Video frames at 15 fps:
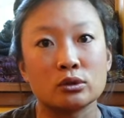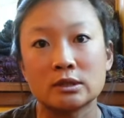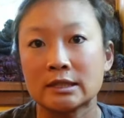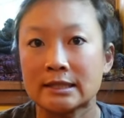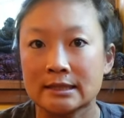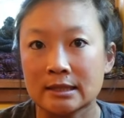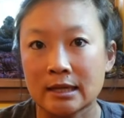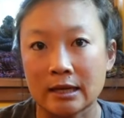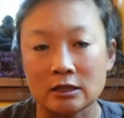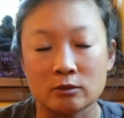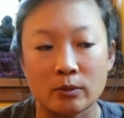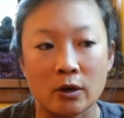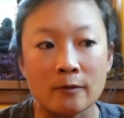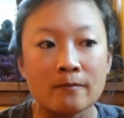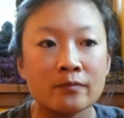a seasoned
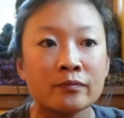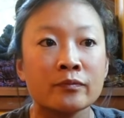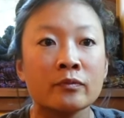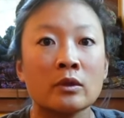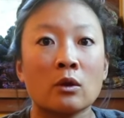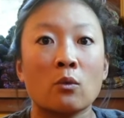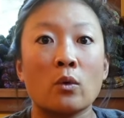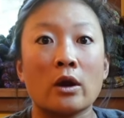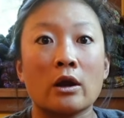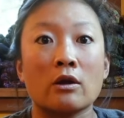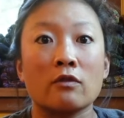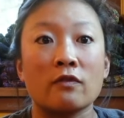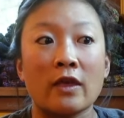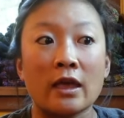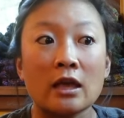expert,
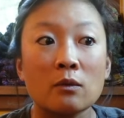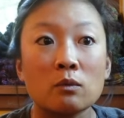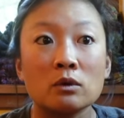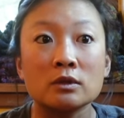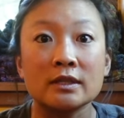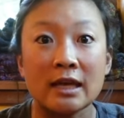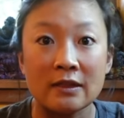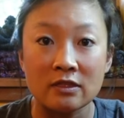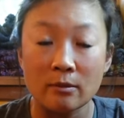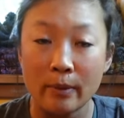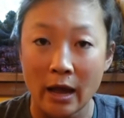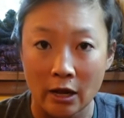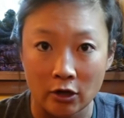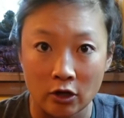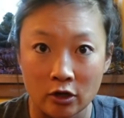where they will get the
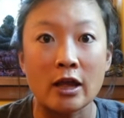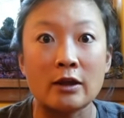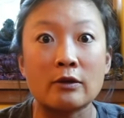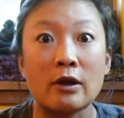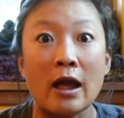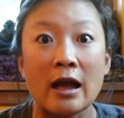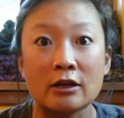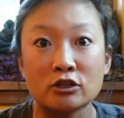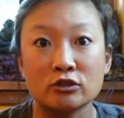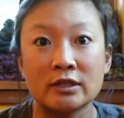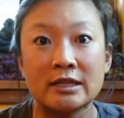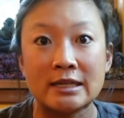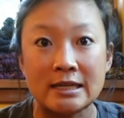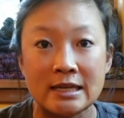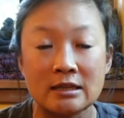pattern and
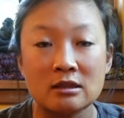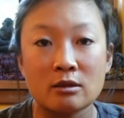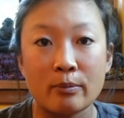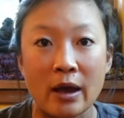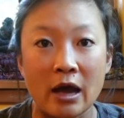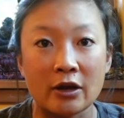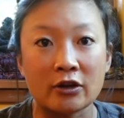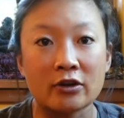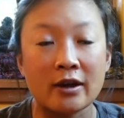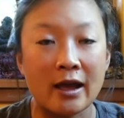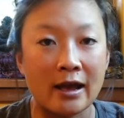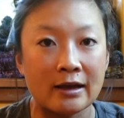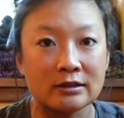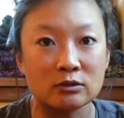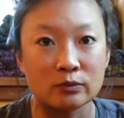actually knit the pattern
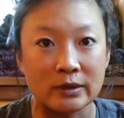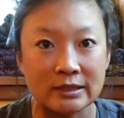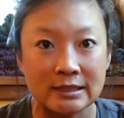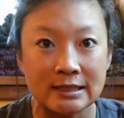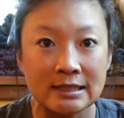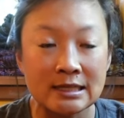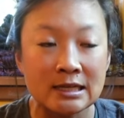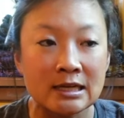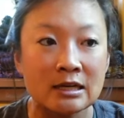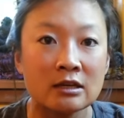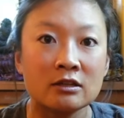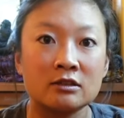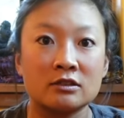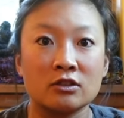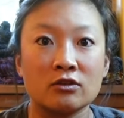as written
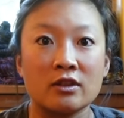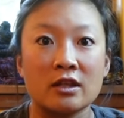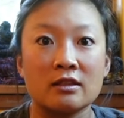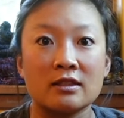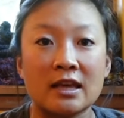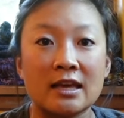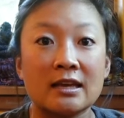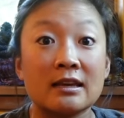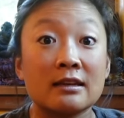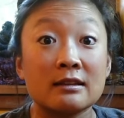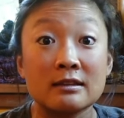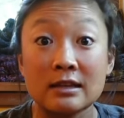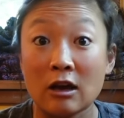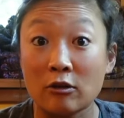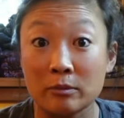so that they
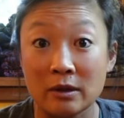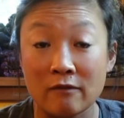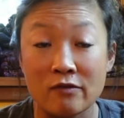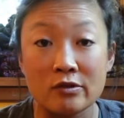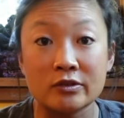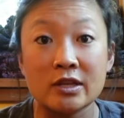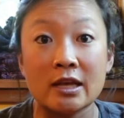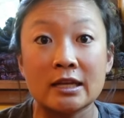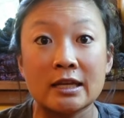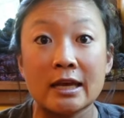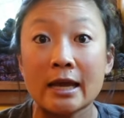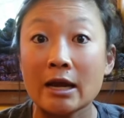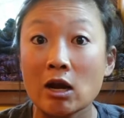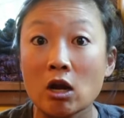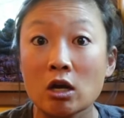can tell me if there's any
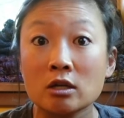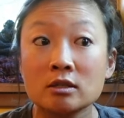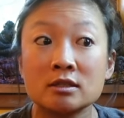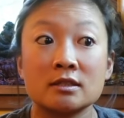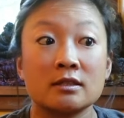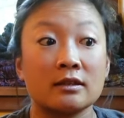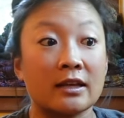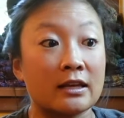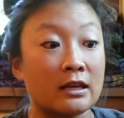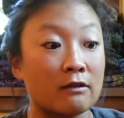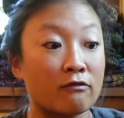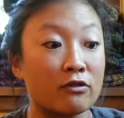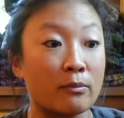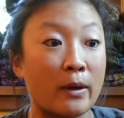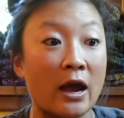errors, like
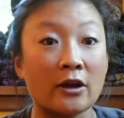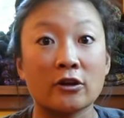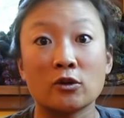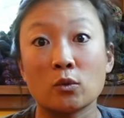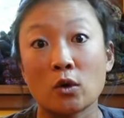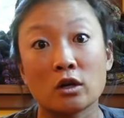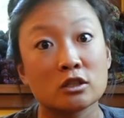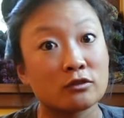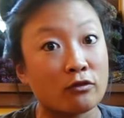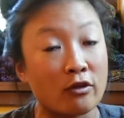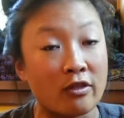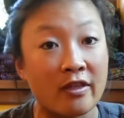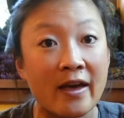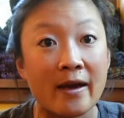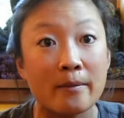if the pattern works for
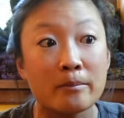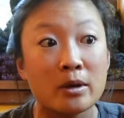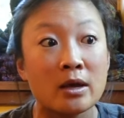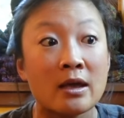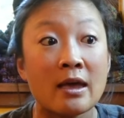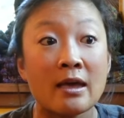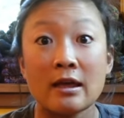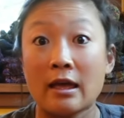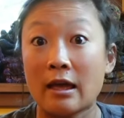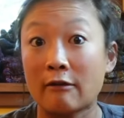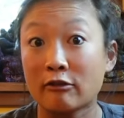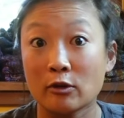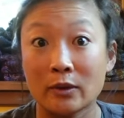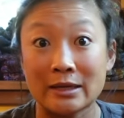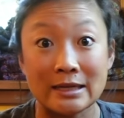them.
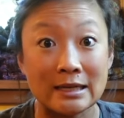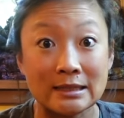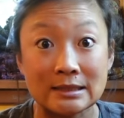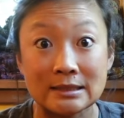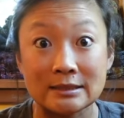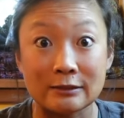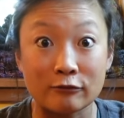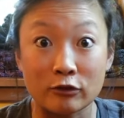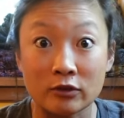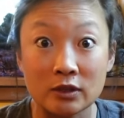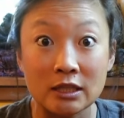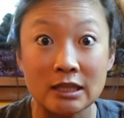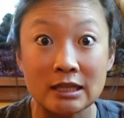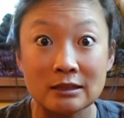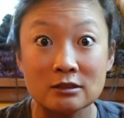Everyone knits
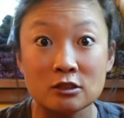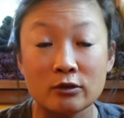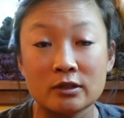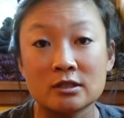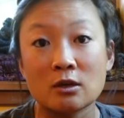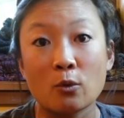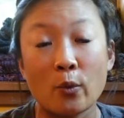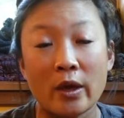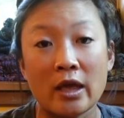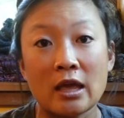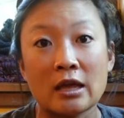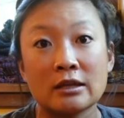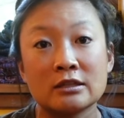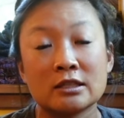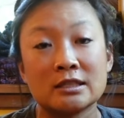differently, so it's a
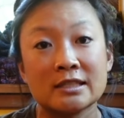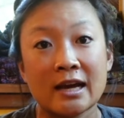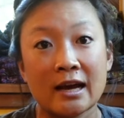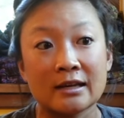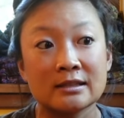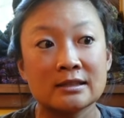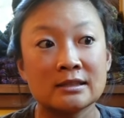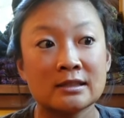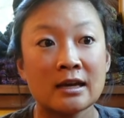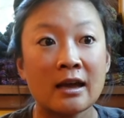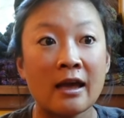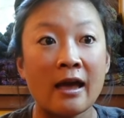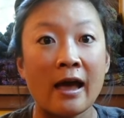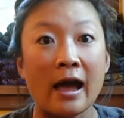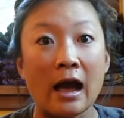way to test
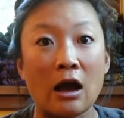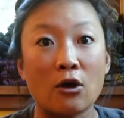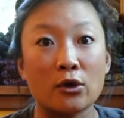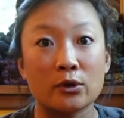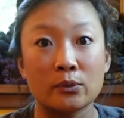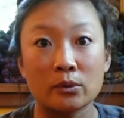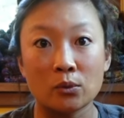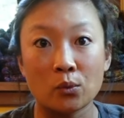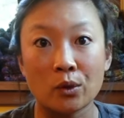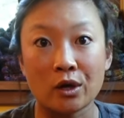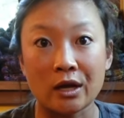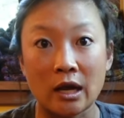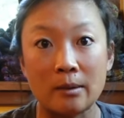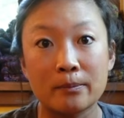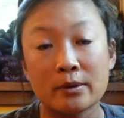how it will
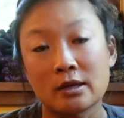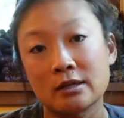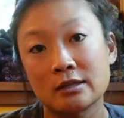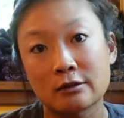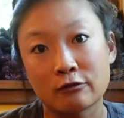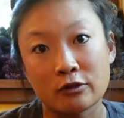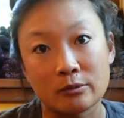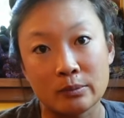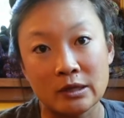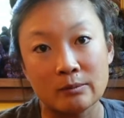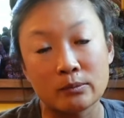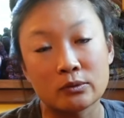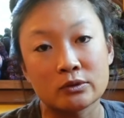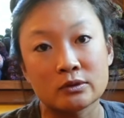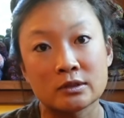work up in different
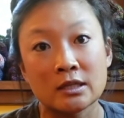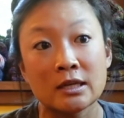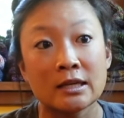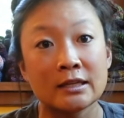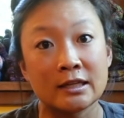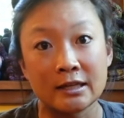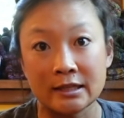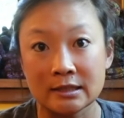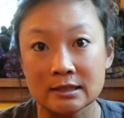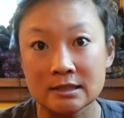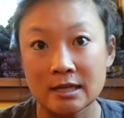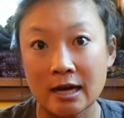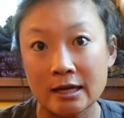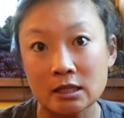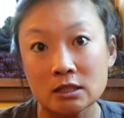people's knitting
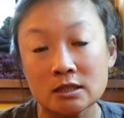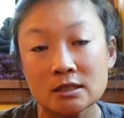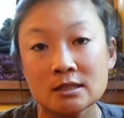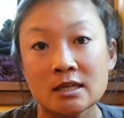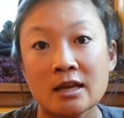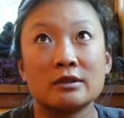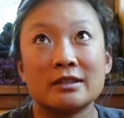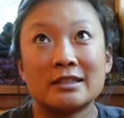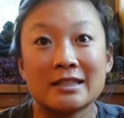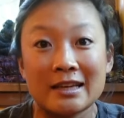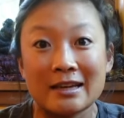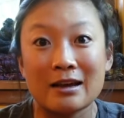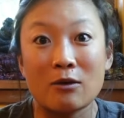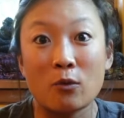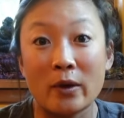styles. It's
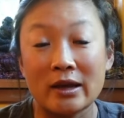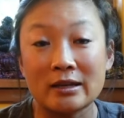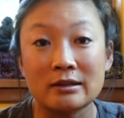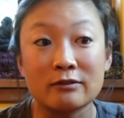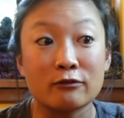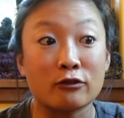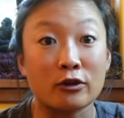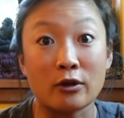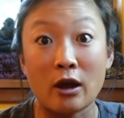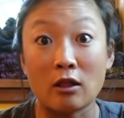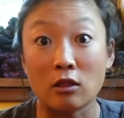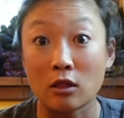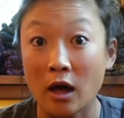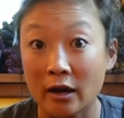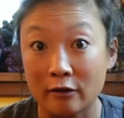like a way for
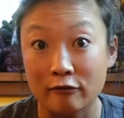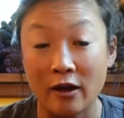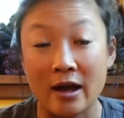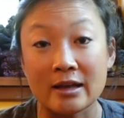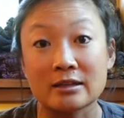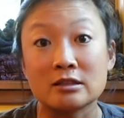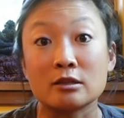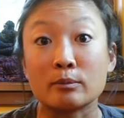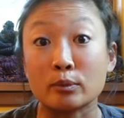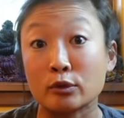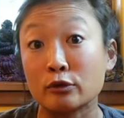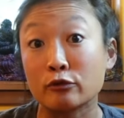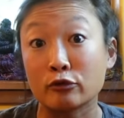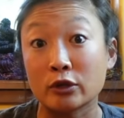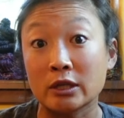a lot of eyes to
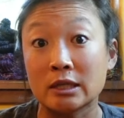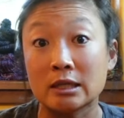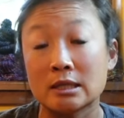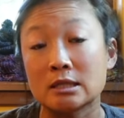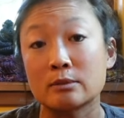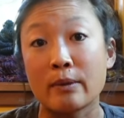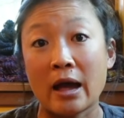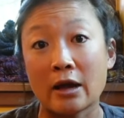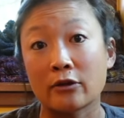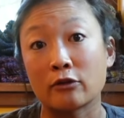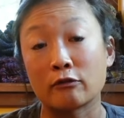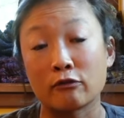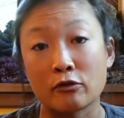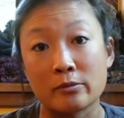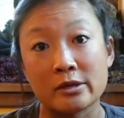proofread this
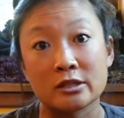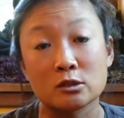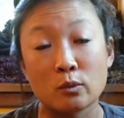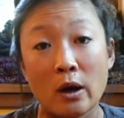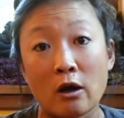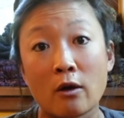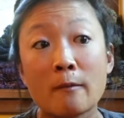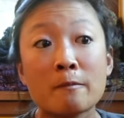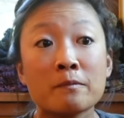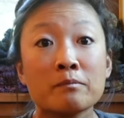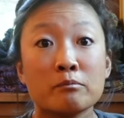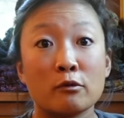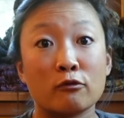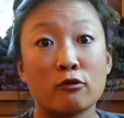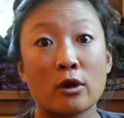pattern for me as well
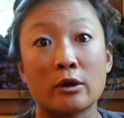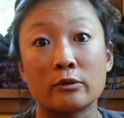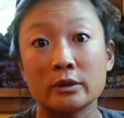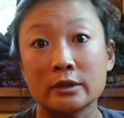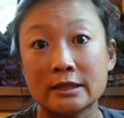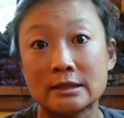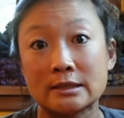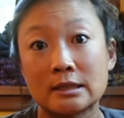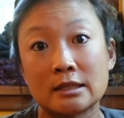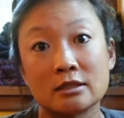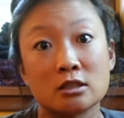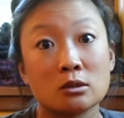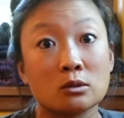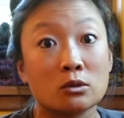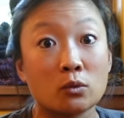before I release it
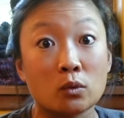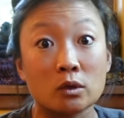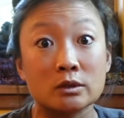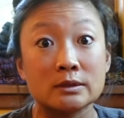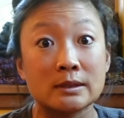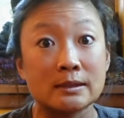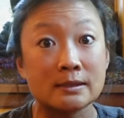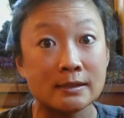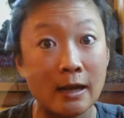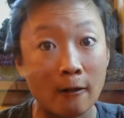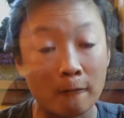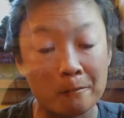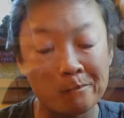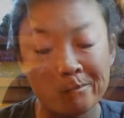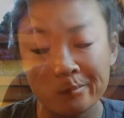into the world to sell.